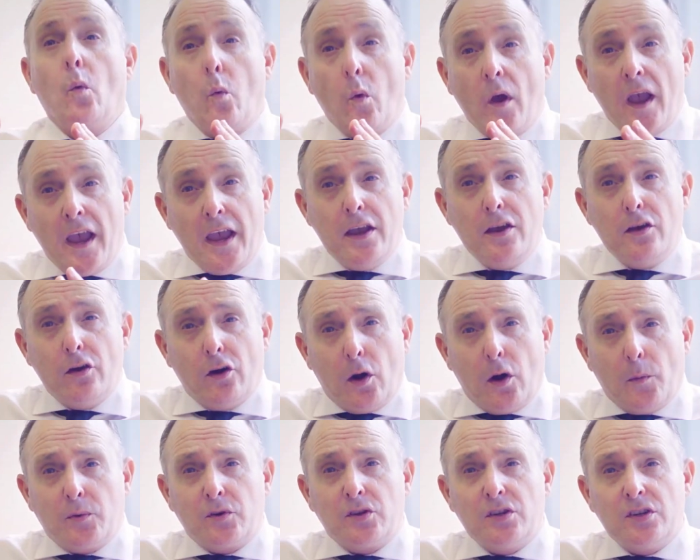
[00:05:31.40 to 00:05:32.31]
Weigh your
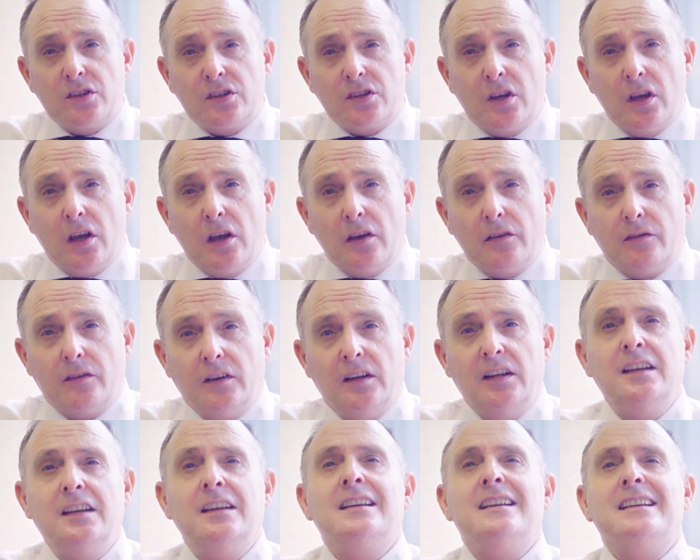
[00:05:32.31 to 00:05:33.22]
options
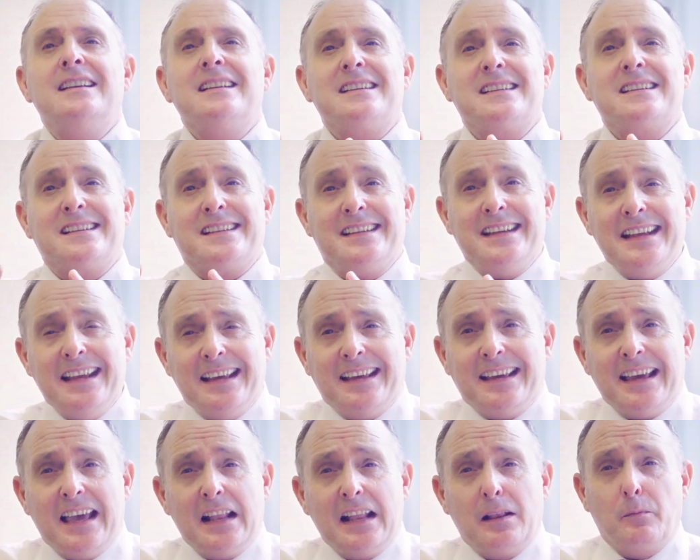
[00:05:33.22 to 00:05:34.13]
carefully, seek
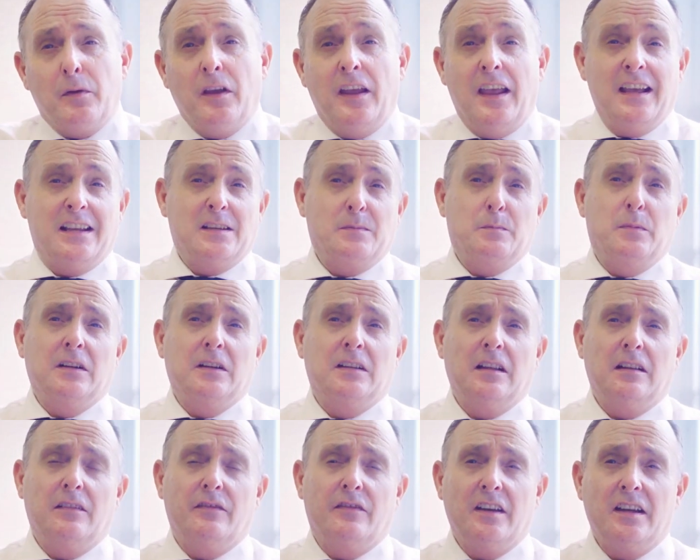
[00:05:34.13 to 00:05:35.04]
expert
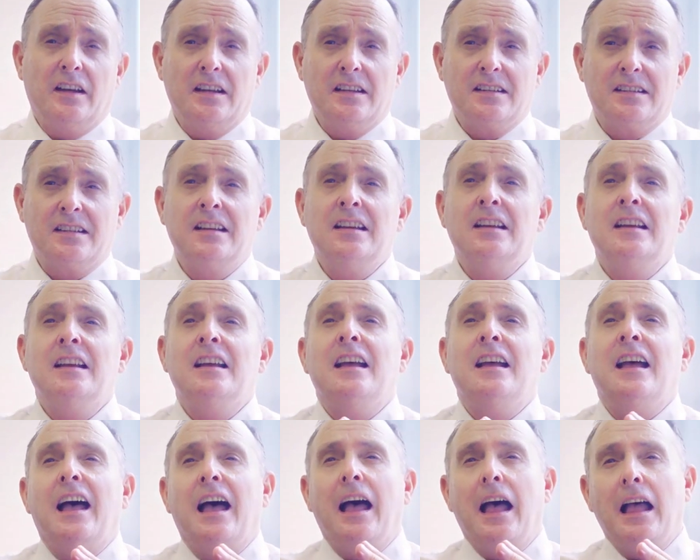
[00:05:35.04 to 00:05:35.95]
advice,
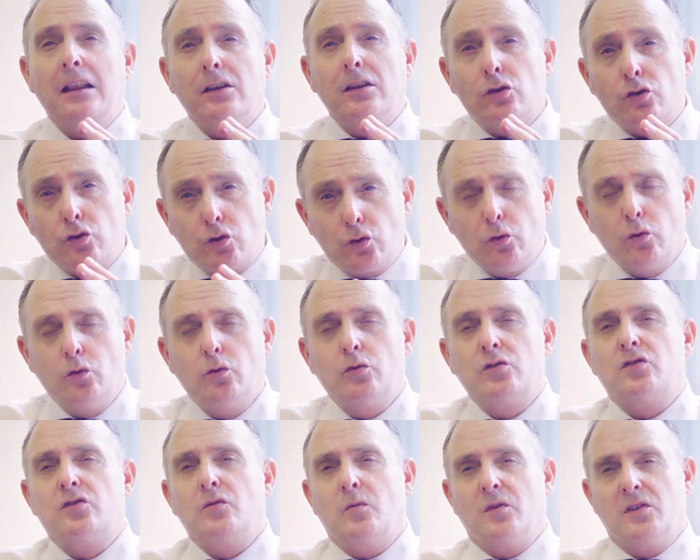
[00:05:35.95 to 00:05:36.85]
and
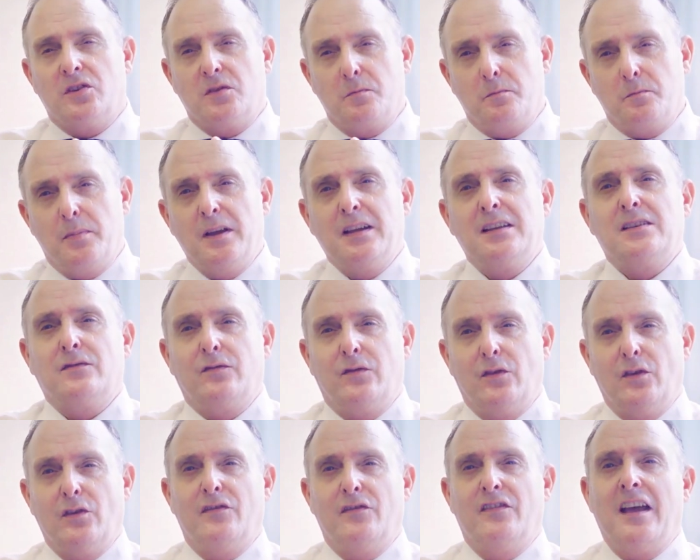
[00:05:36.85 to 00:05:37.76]
choose what's best
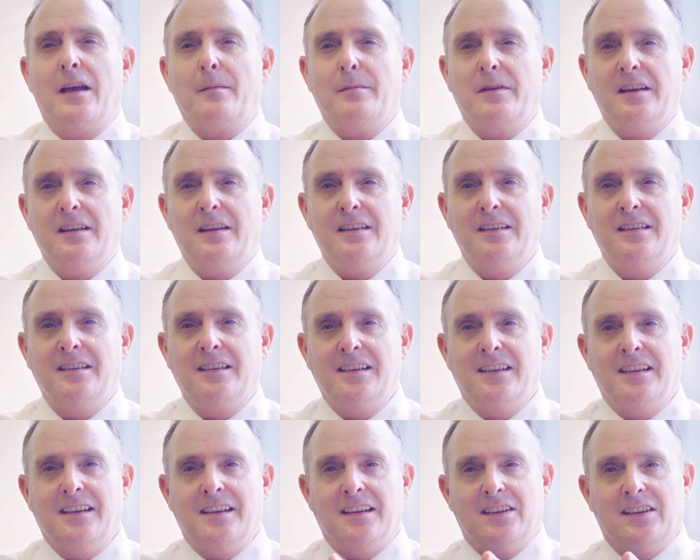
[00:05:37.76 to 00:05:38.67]
for your
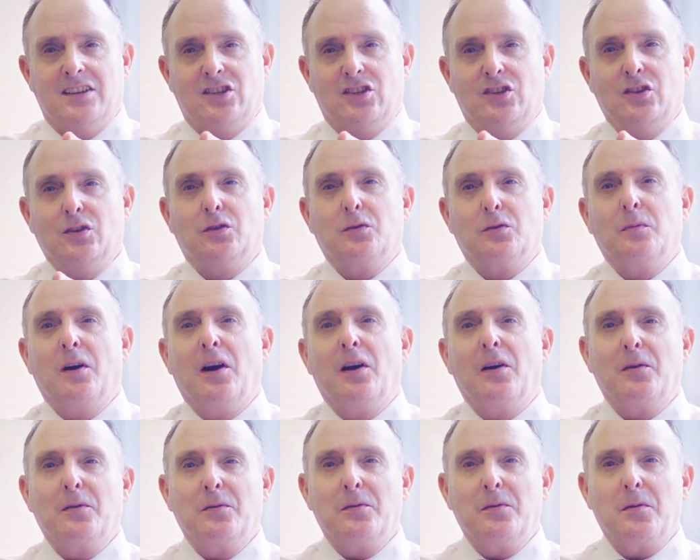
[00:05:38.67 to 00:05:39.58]
family. See you
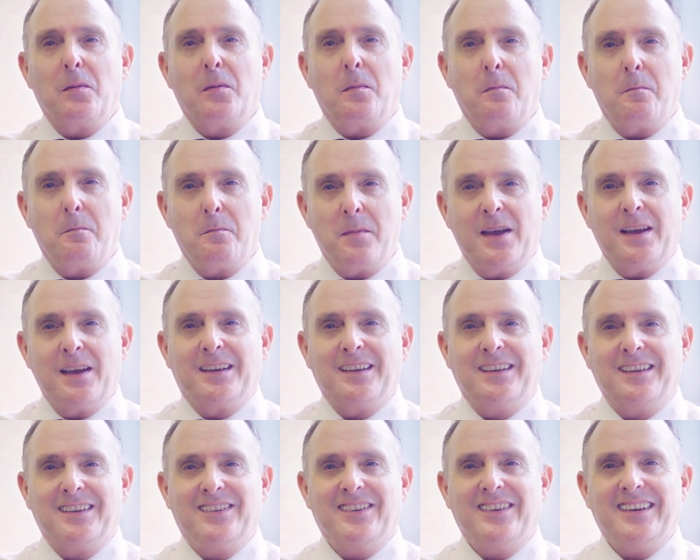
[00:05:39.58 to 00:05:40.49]
tomorrow. Make it
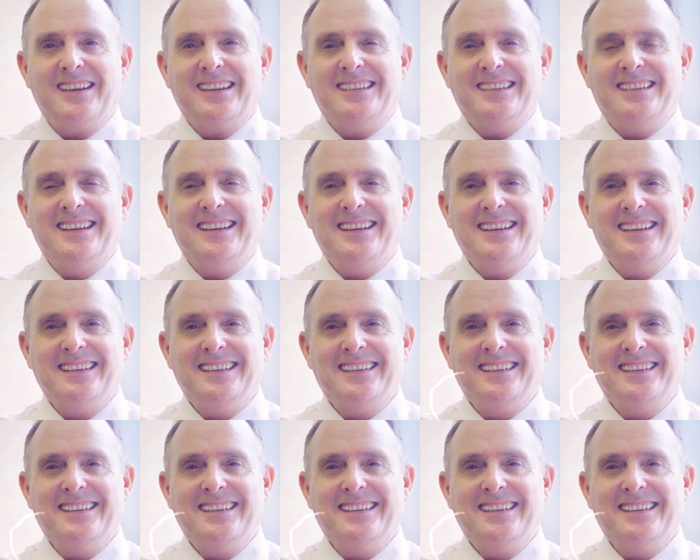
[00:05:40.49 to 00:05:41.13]
a great day.